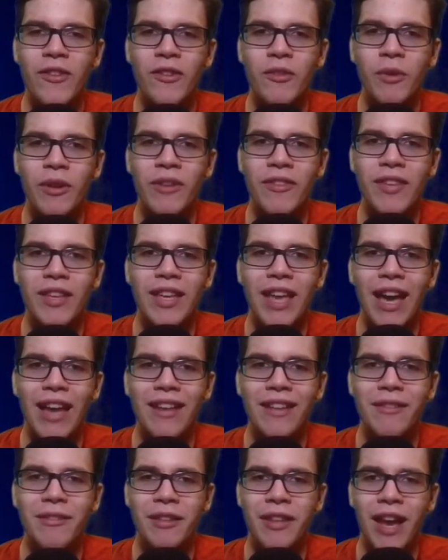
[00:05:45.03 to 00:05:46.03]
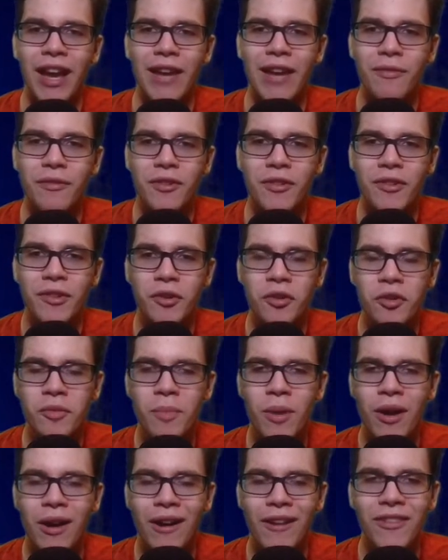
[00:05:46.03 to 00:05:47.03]
So once again, knight for 2
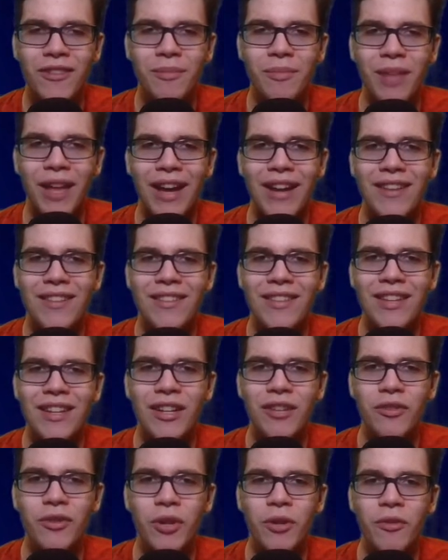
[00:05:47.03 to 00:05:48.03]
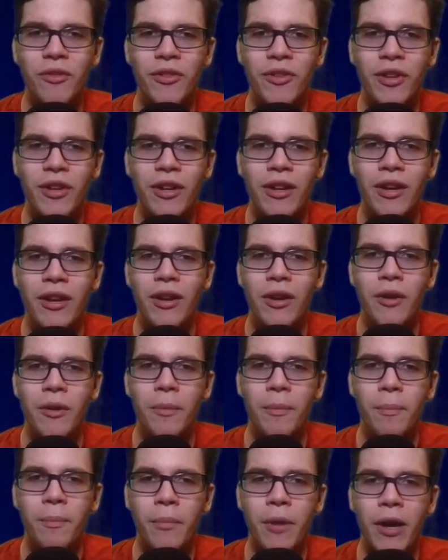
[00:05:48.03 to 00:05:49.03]
pawns. Black is getting closer,
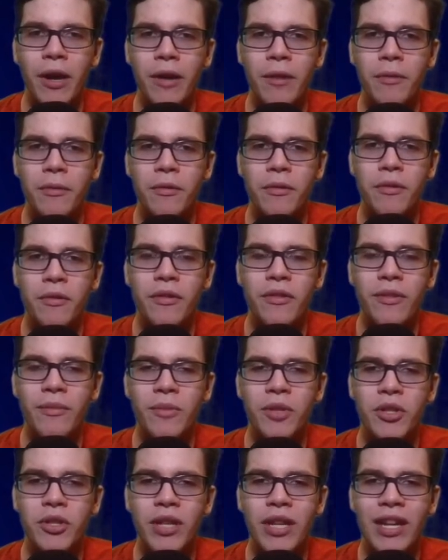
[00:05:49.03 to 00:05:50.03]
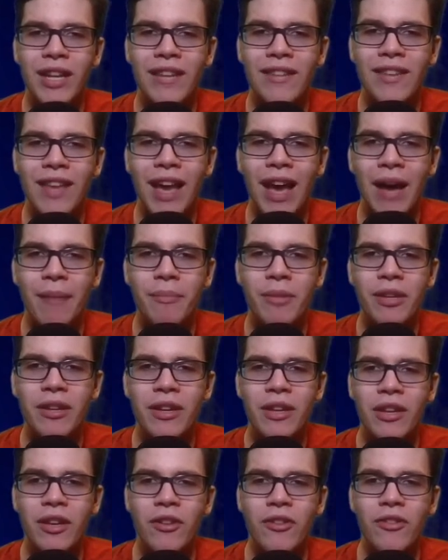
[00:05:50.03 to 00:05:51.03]
but some trades
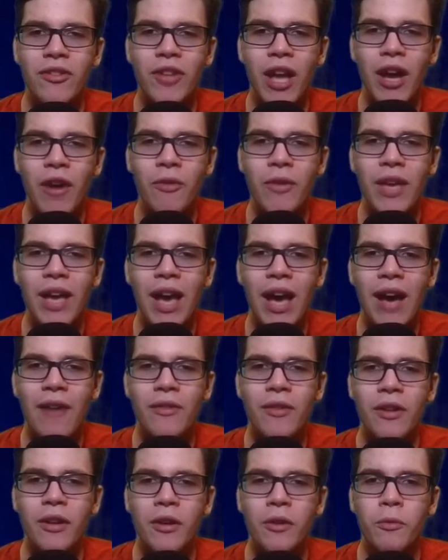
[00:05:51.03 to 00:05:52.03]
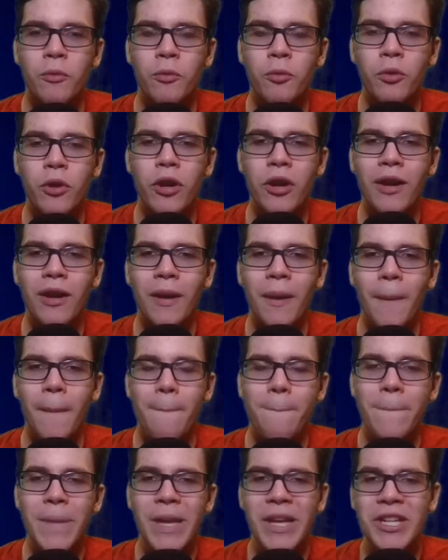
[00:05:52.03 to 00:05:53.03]
happen. So now we have rook,
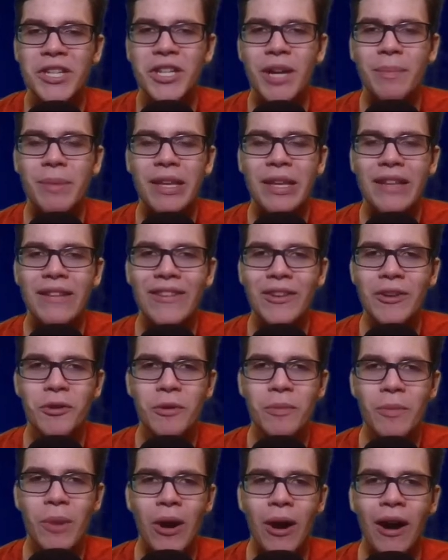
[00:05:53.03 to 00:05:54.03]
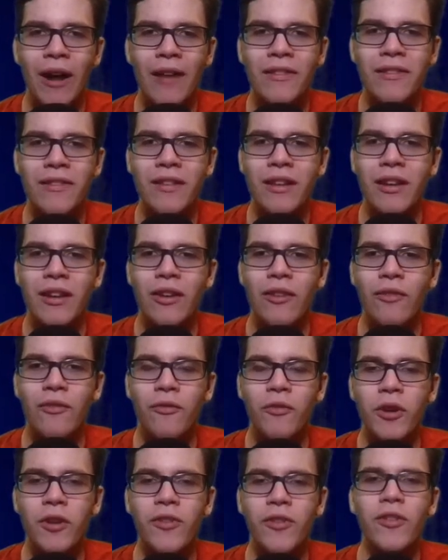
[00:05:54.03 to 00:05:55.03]
bishop, and 2 pawns
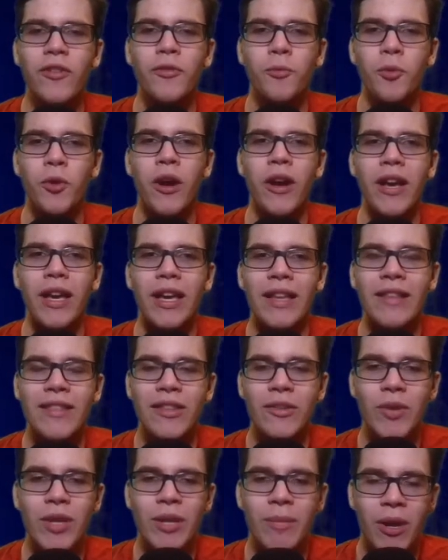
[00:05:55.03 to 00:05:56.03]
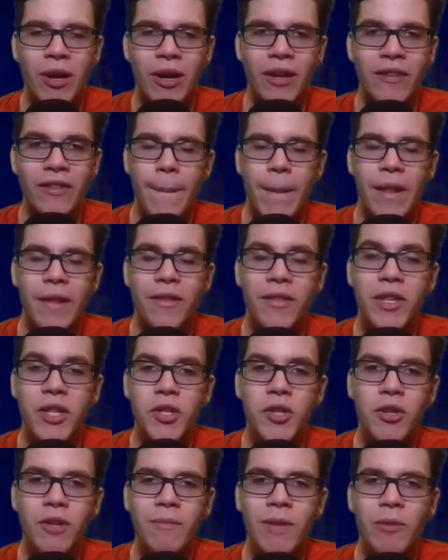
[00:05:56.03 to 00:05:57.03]
versus rook and 3 pawns. This
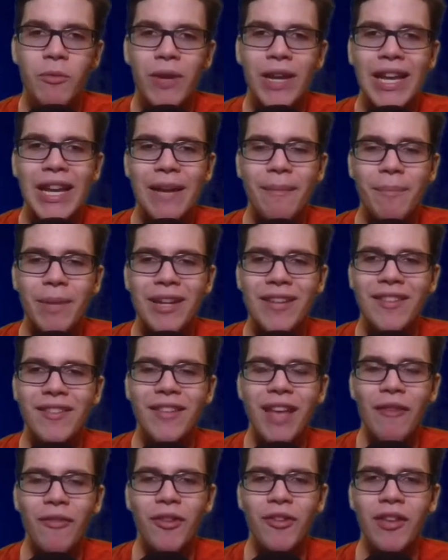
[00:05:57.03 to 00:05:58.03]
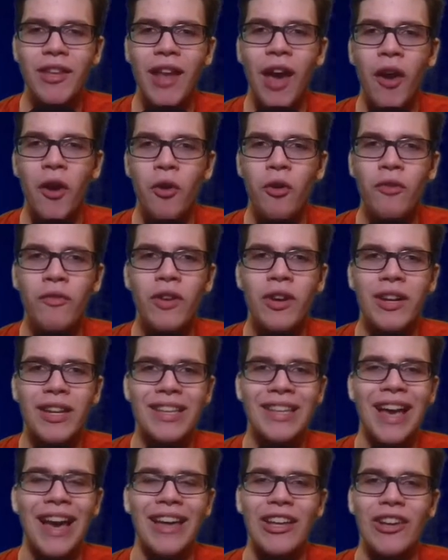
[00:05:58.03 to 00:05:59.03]
should be winning, but it's definitely not over
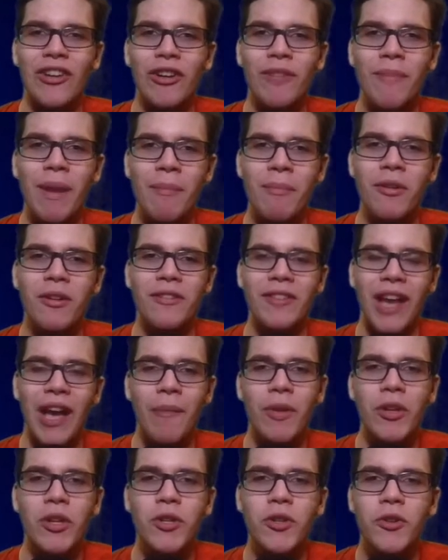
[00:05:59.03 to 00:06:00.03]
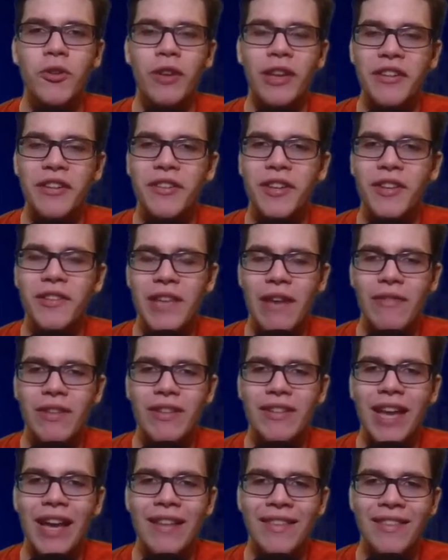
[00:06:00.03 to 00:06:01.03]
yet. And remember, time control does have
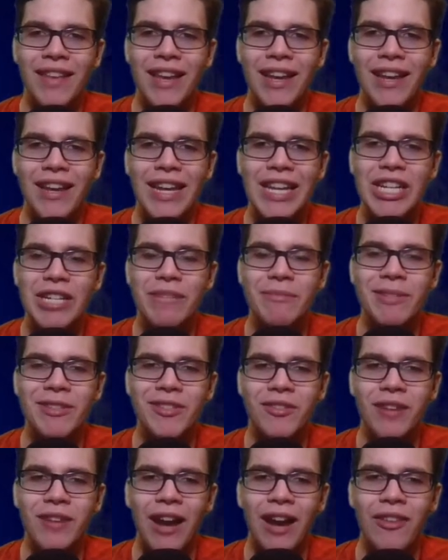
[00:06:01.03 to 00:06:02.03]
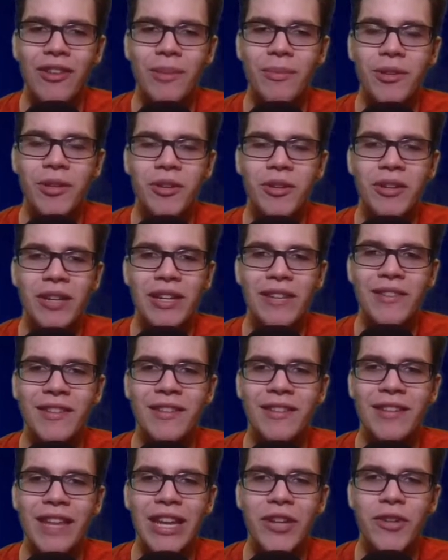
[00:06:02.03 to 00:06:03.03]
a 10-second increment, so neither player is
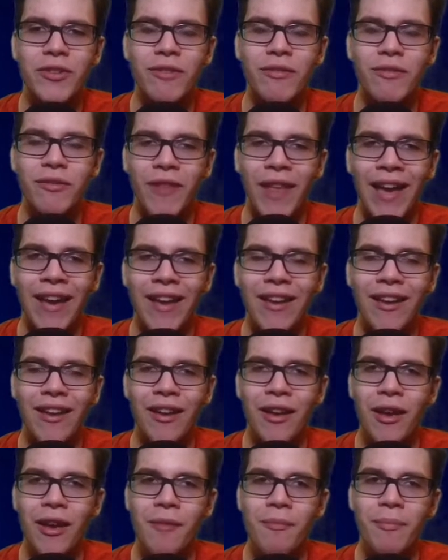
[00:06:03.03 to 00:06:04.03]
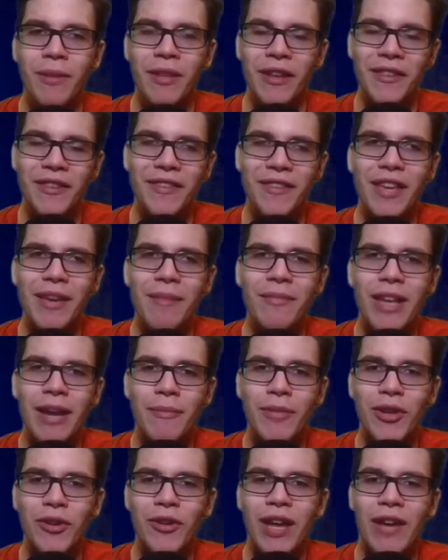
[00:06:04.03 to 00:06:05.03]
danger of flagging, but at the same
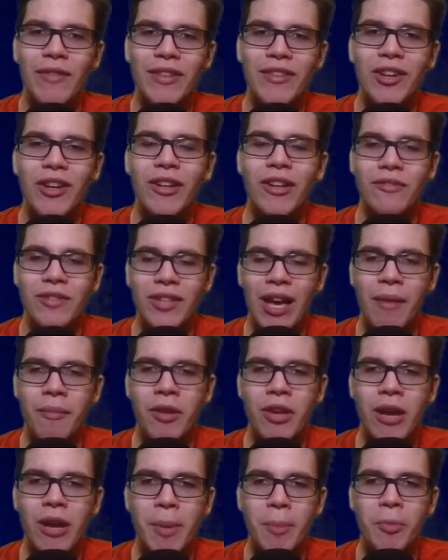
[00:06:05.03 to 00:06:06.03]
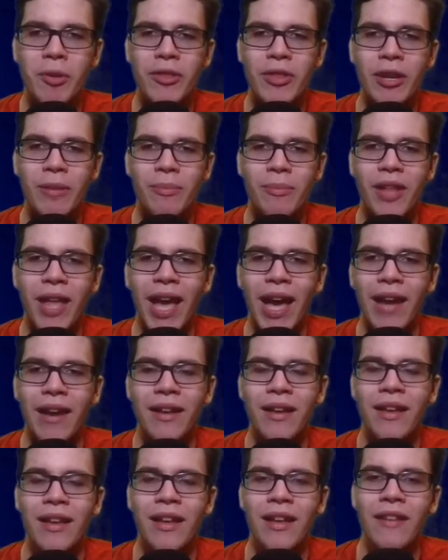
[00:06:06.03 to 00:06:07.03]
time, they don't have a ton of time to come up with their plan.
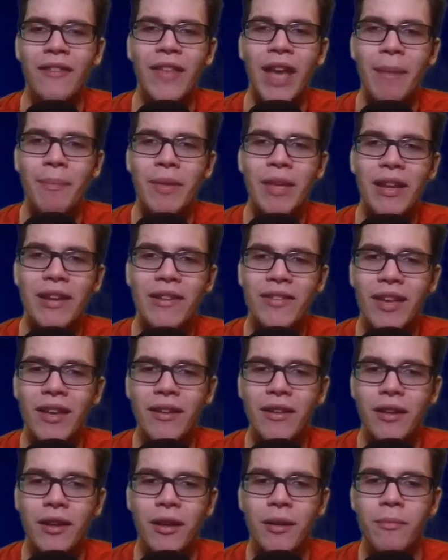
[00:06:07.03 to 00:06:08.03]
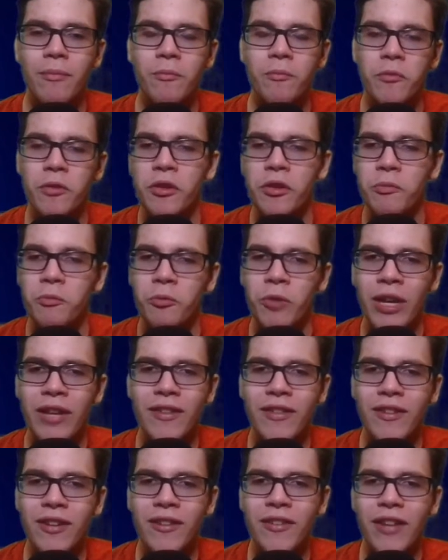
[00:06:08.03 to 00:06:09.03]
That being said,
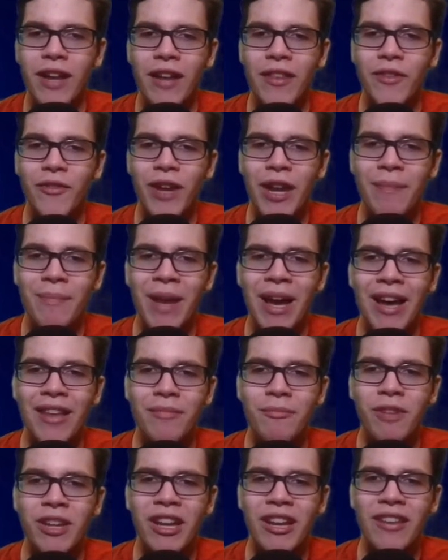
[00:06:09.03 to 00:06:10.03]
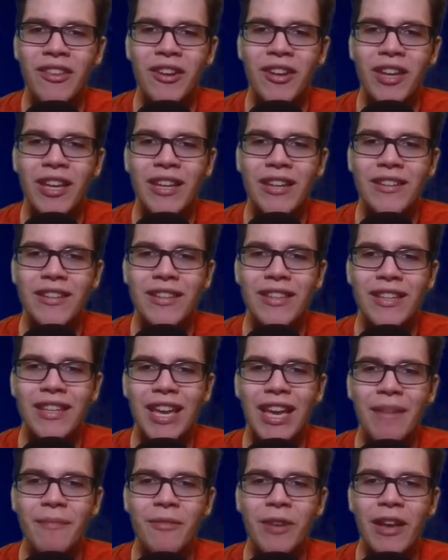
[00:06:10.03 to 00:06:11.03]
white starts on the right path, bringing their king into the
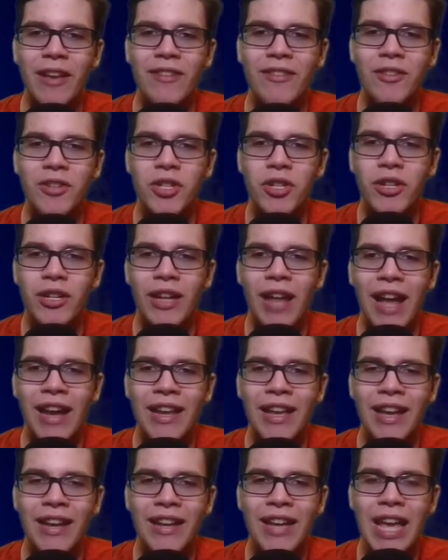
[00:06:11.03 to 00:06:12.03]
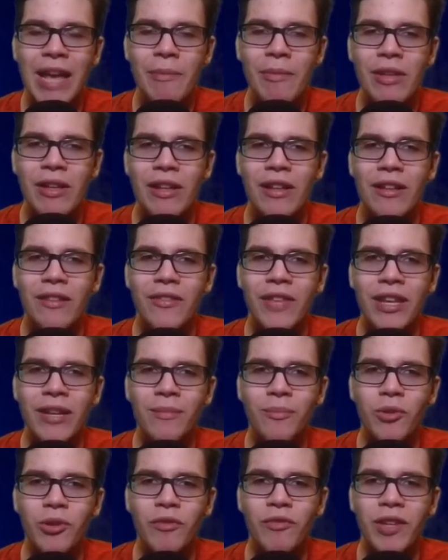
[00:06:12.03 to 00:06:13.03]
game, as you should in any endgame, then
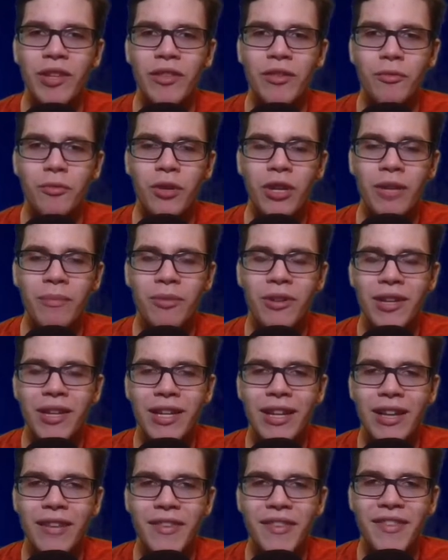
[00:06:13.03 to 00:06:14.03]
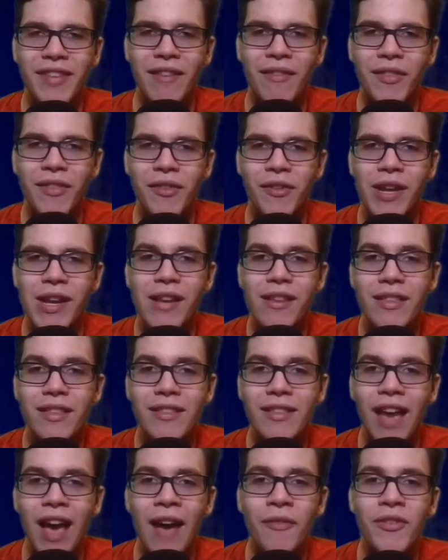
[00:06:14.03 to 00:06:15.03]
improving the rook, putting it on the 7th rank.
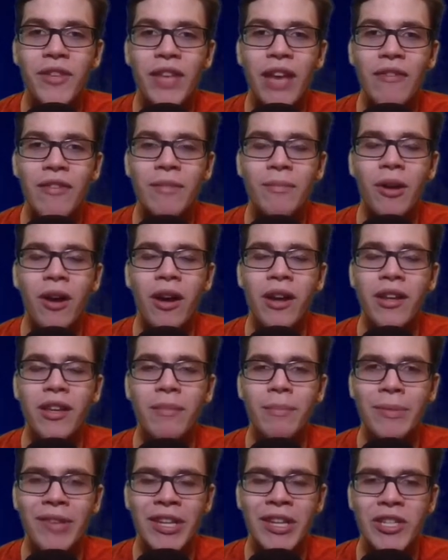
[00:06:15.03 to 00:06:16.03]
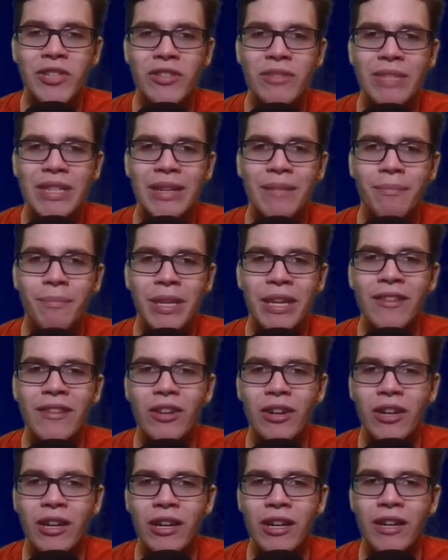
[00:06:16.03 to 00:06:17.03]
This f7 pawn can potentially be a big
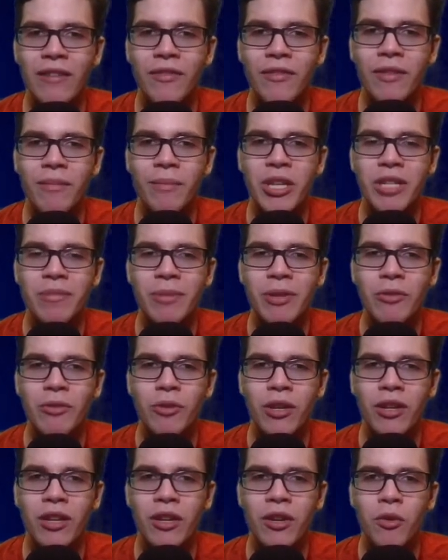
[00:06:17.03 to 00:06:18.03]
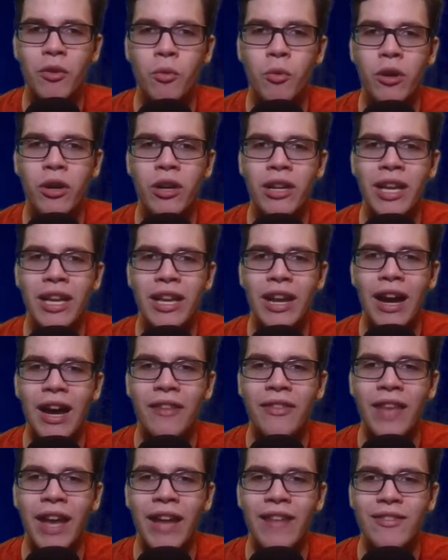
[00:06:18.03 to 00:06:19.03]
target if the bishop and rook can coordinate
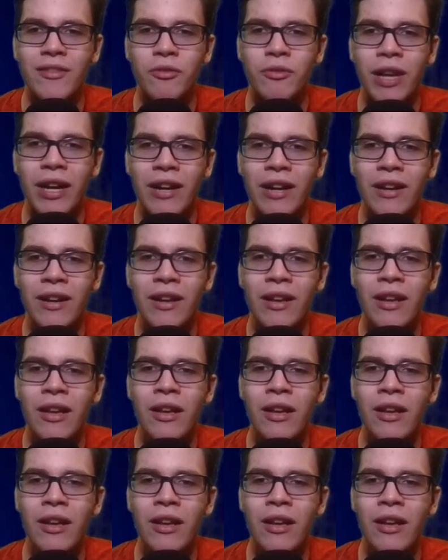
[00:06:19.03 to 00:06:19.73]
on that square.